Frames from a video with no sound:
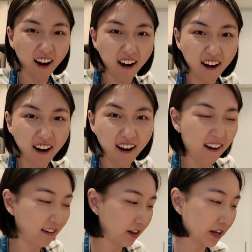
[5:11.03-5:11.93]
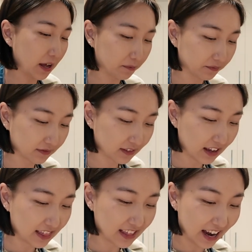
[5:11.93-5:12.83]
Oh, okay.
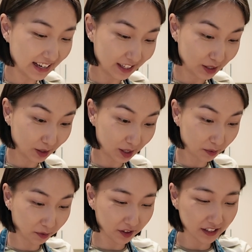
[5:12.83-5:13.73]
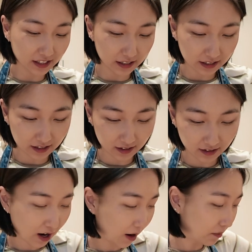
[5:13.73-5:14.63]
That is looking really good.
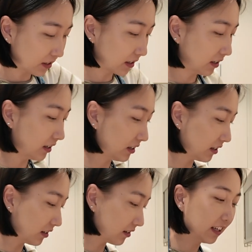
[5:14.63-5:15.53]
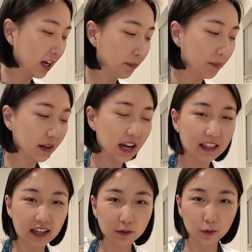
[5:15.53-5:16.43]
Now I'm just gonna clean up a bit
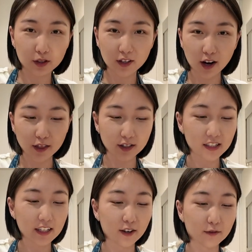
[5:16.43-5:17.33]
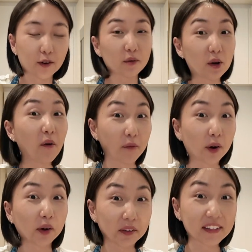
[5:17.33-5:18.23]
and then we'll start on the cookie dough for real
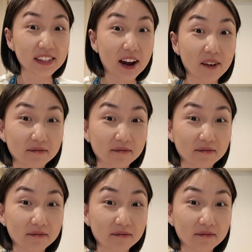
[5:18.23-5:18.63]
this time.